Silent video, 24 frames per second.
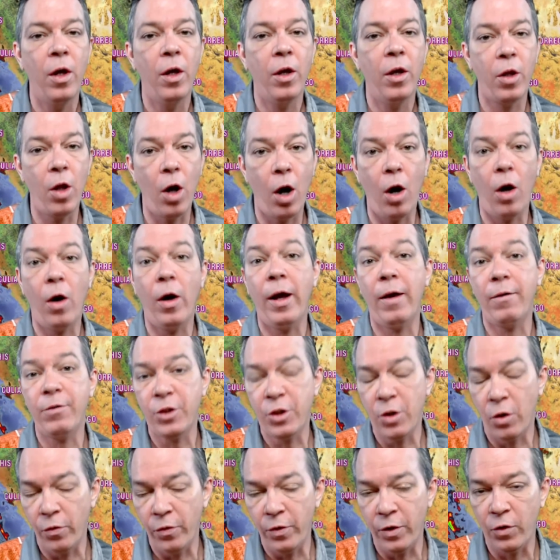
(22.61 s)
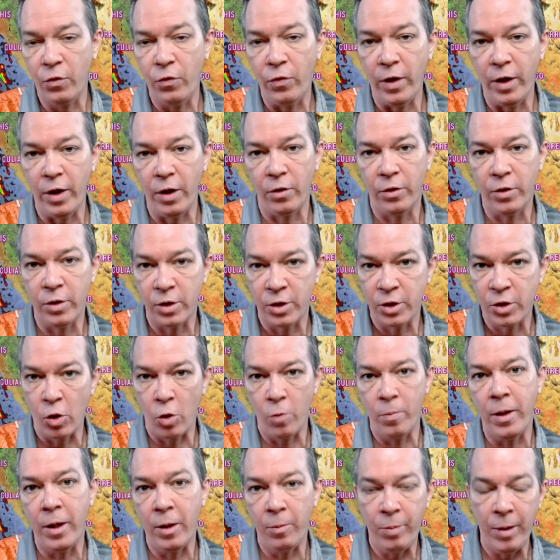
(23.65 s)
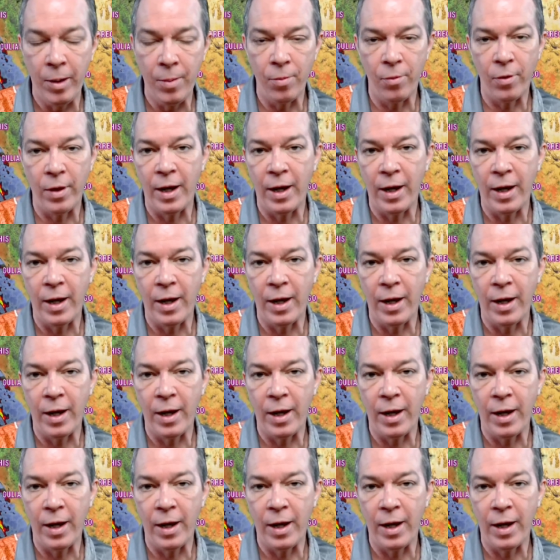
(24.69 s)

Y'all have shown this video to so many people